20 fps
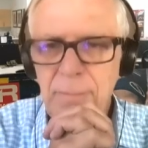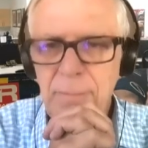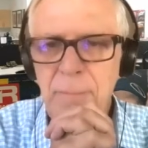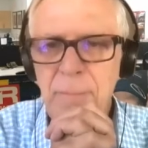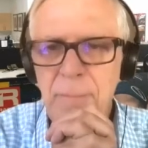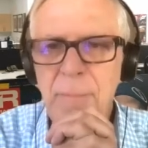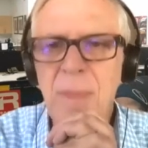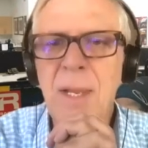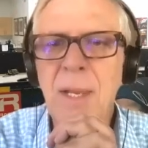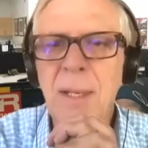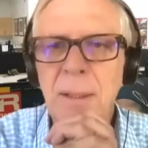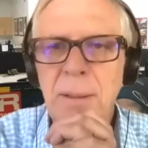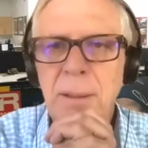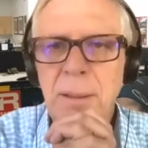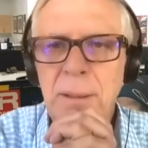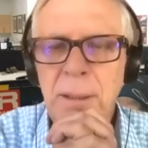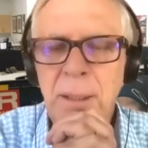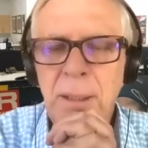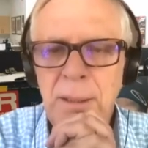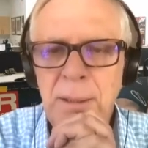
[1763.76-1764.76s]
what I
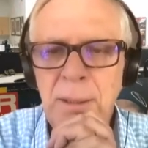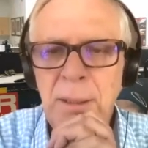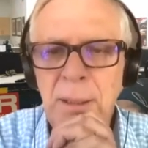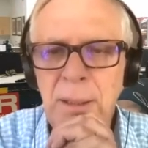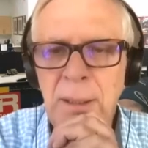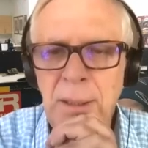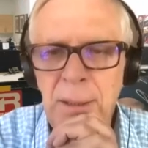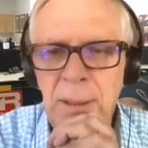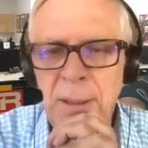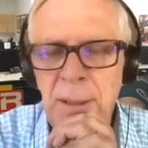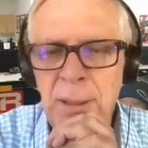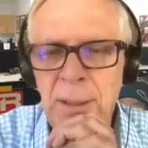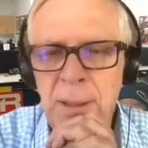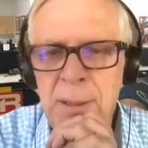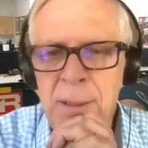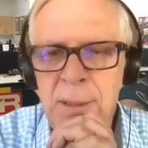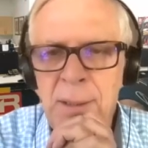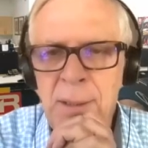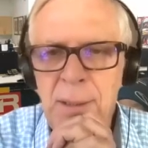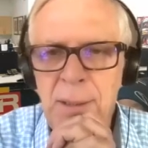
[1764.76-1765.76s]
saw, the test went
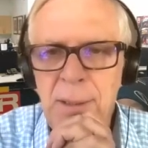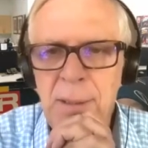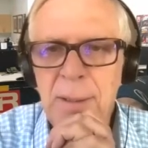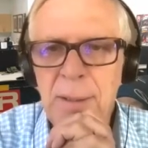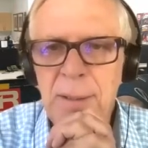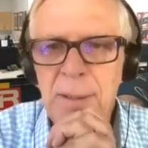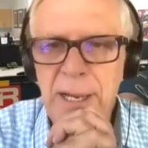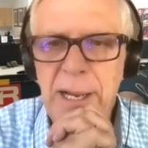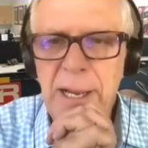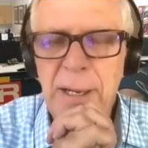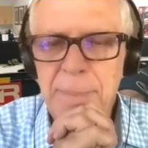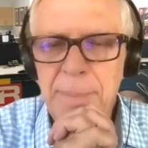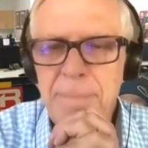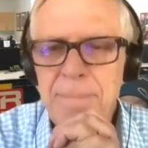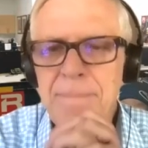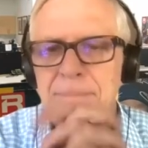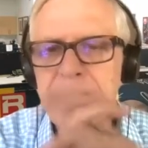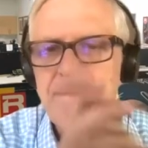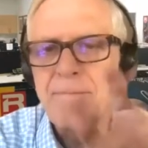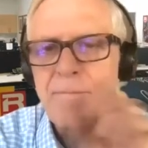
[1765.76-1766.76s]
well. Both of
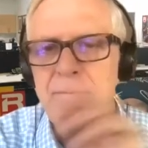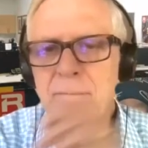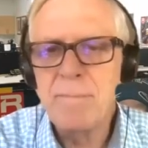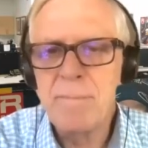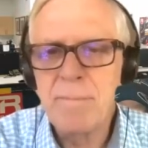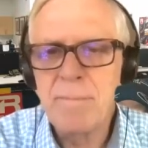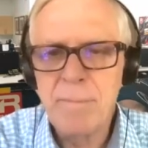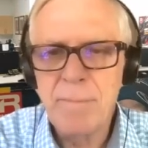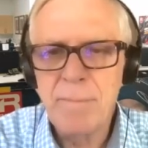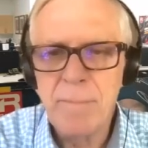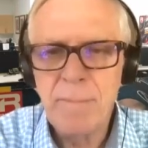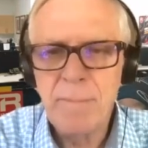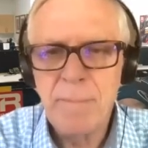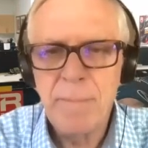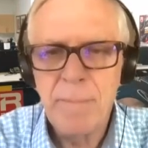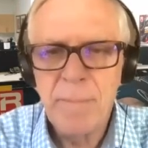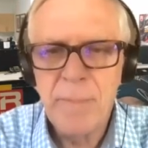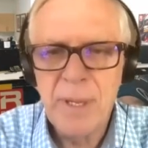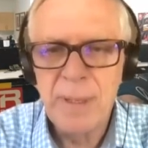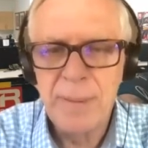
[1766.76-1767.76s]
the Romain and
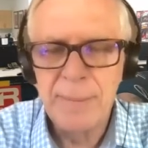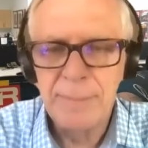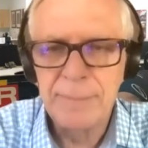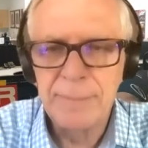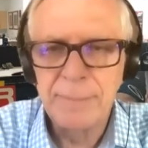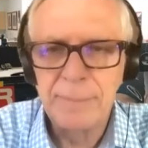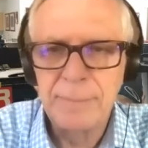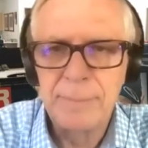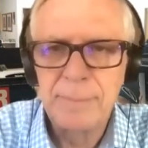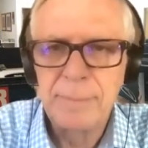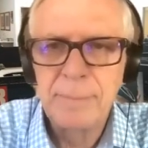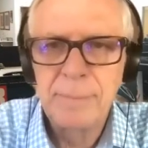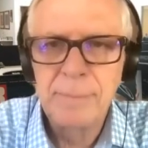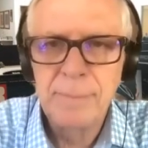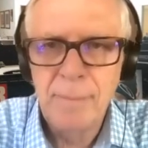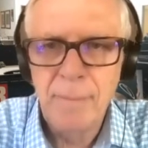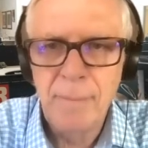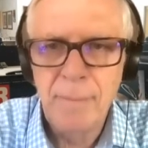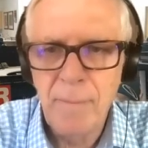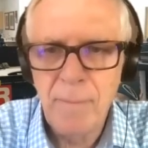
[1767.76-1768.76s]
Jimmy
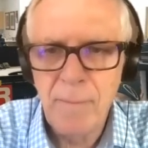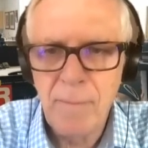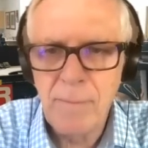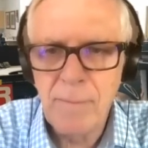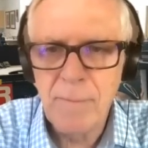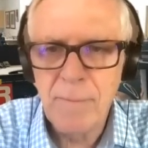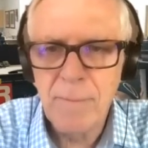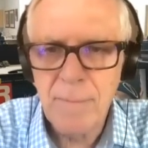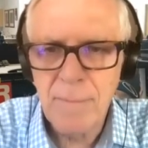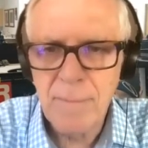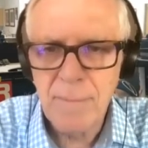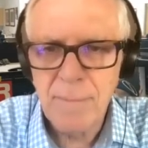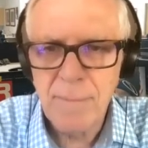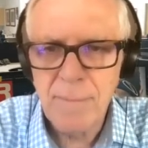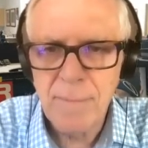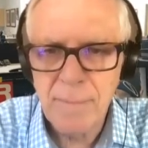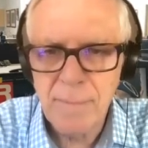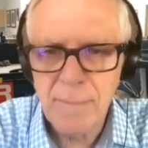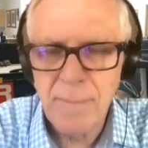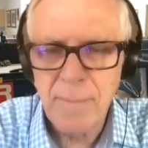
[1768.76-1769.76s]
enjoyed it. They liked
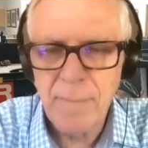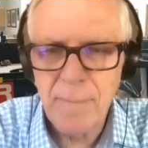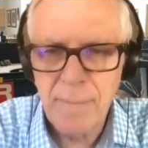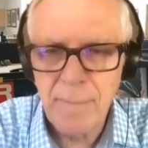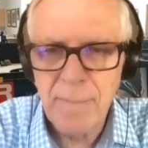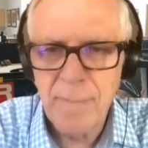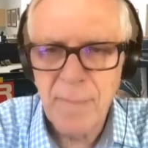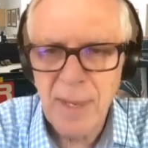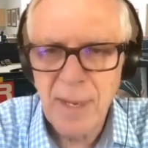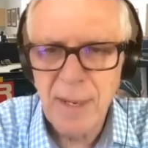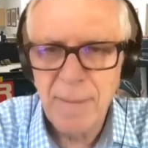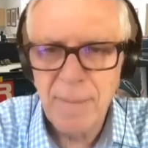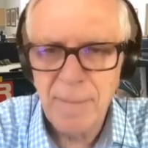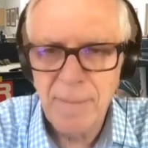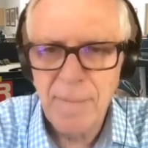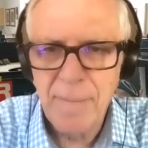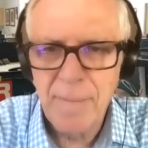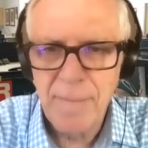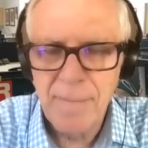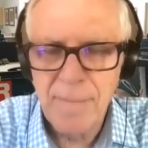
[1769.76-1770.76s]
it. I think if Jimmy
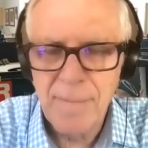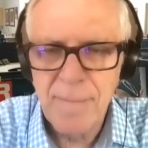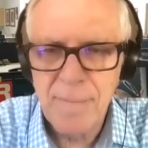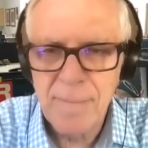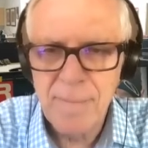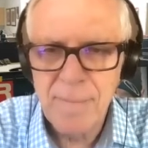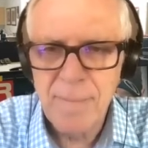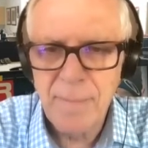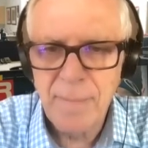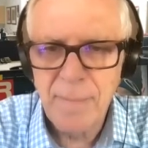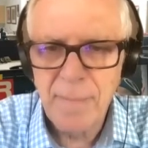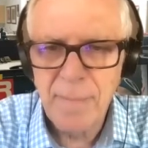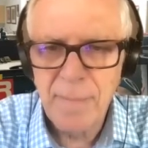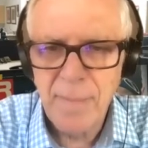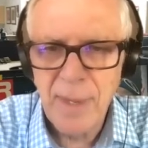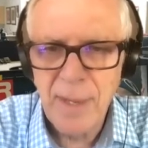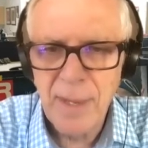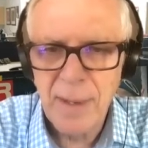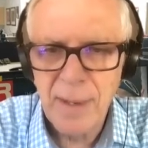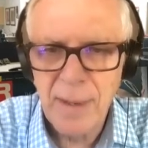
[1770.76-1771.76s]
can talk his wife into
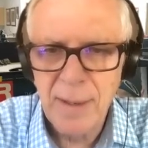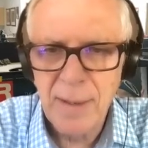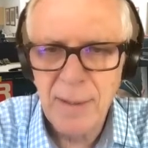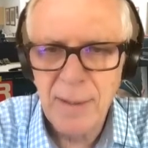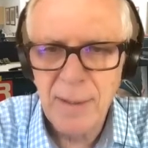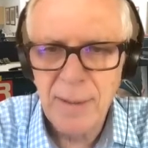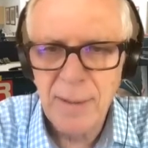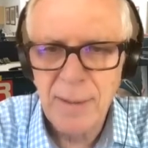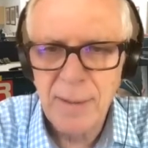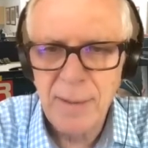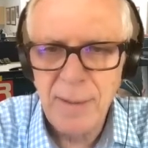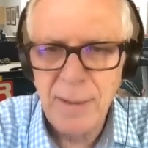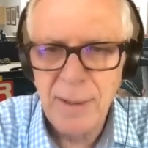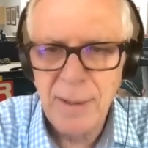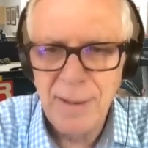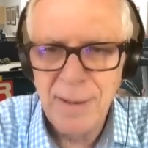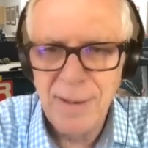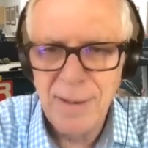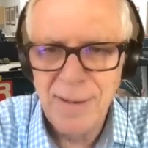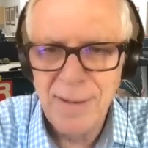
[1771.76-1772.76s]
letting him drive, that might
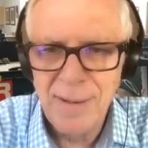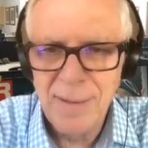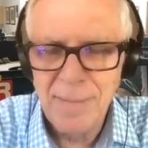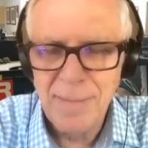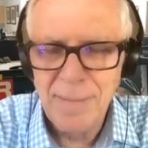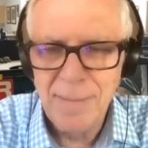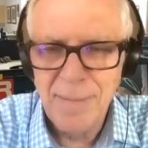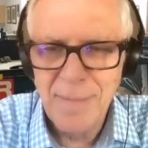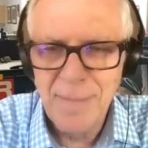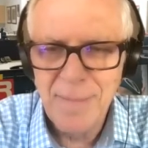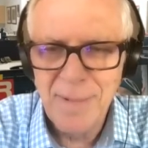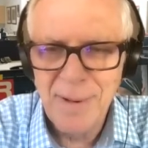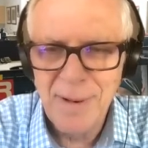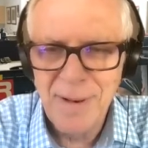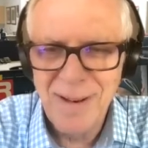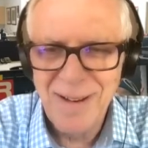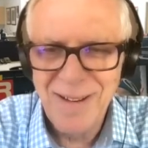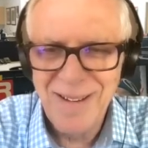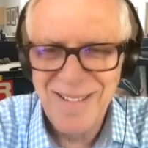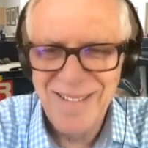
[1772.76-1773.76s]
be problem number
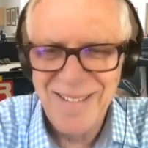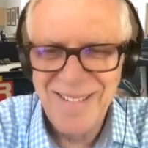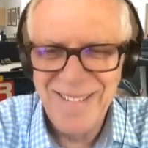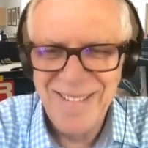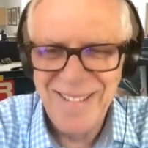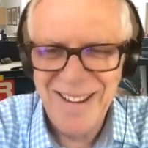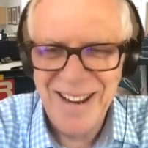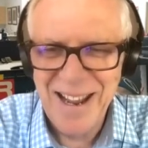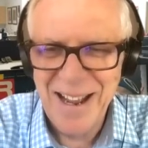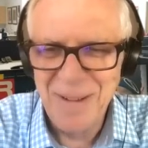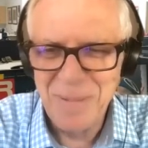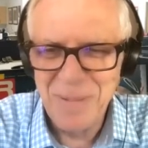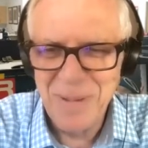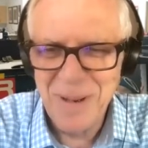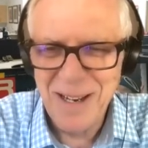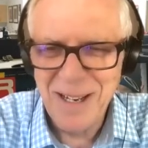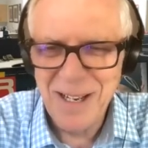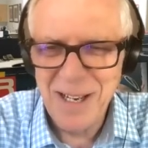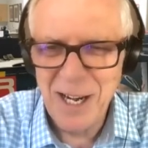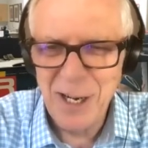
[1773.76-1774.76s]
one. Yeah,
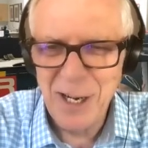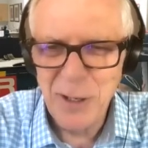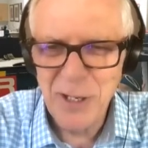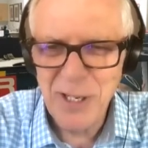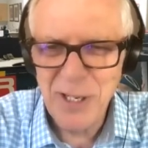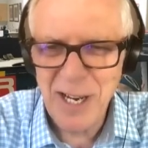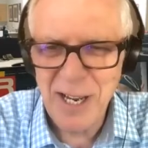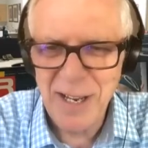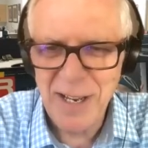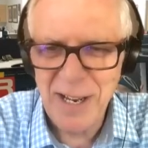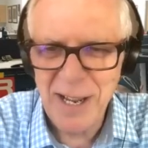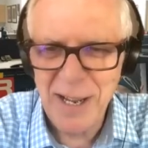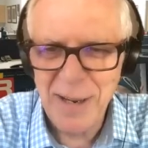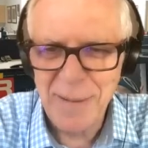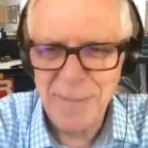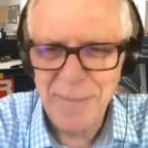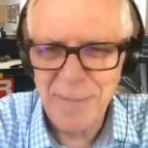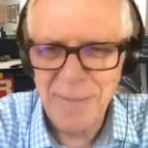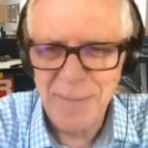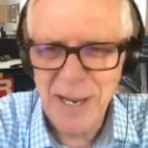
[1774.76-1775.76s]
I can understand that.
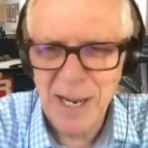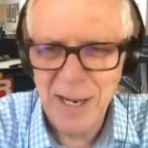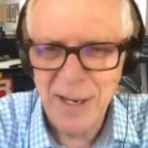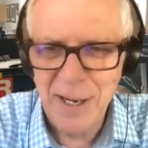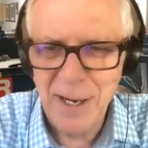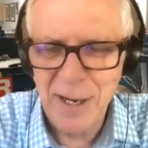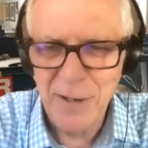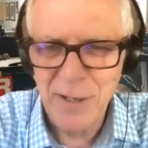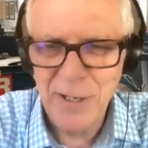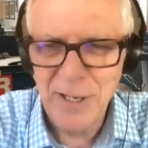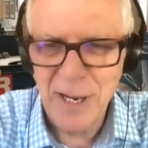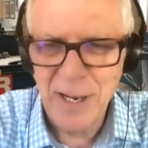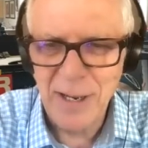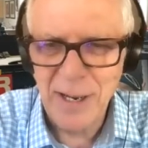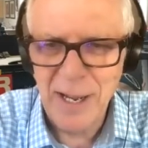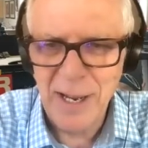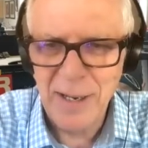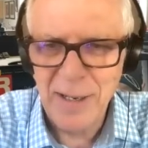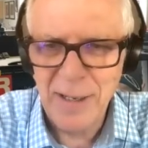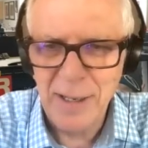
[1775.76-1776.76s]

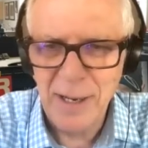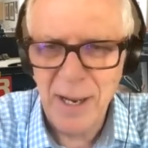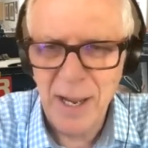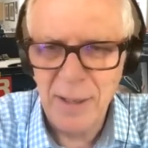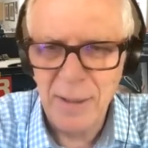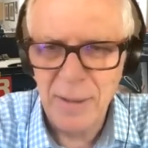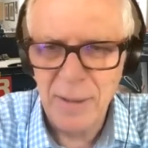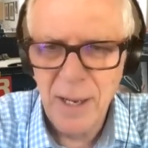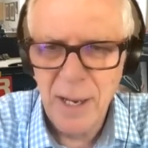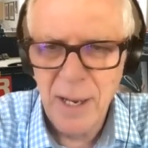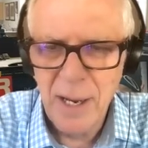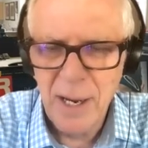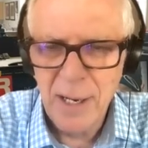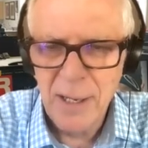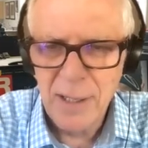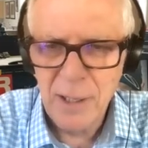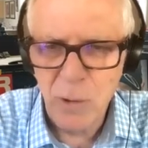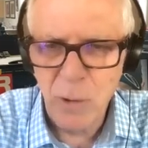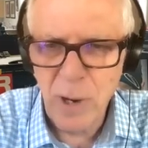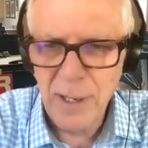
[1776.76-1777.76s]
And
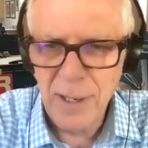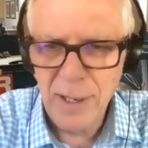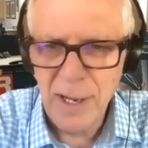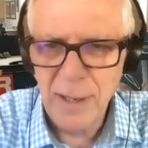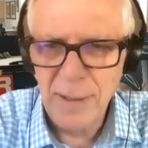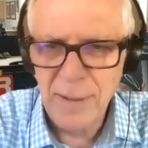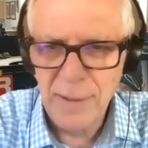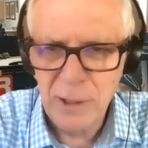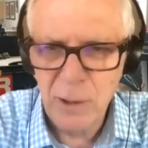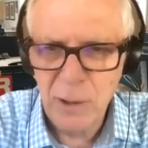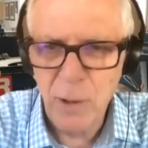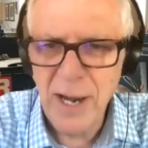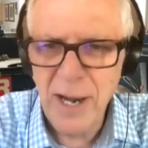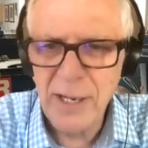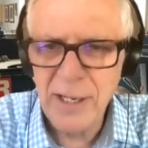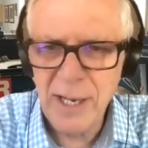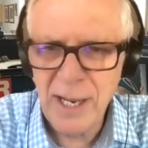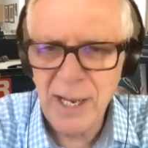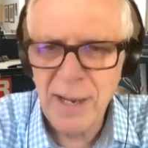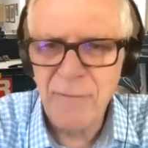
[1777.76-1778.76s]

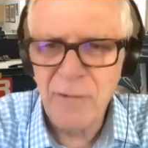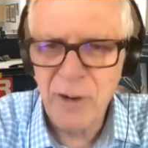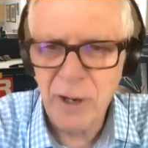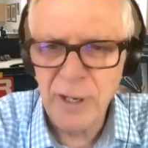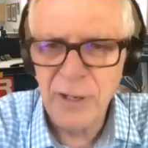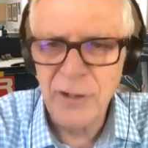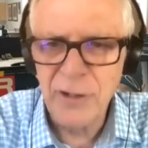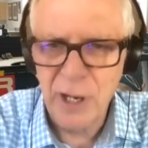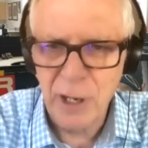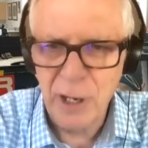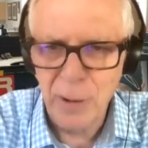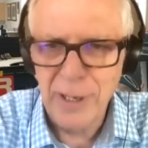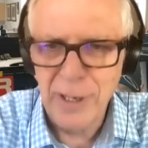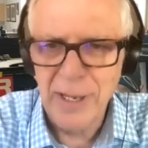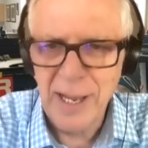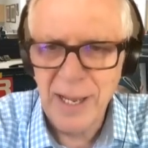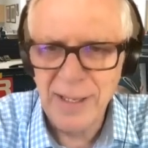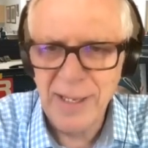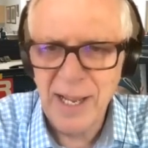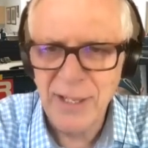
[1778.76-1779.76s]
credit to him for considering
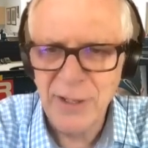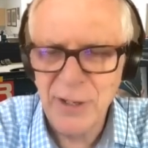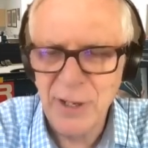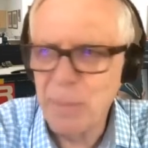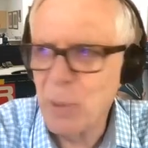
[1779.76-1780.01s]
that. That's important.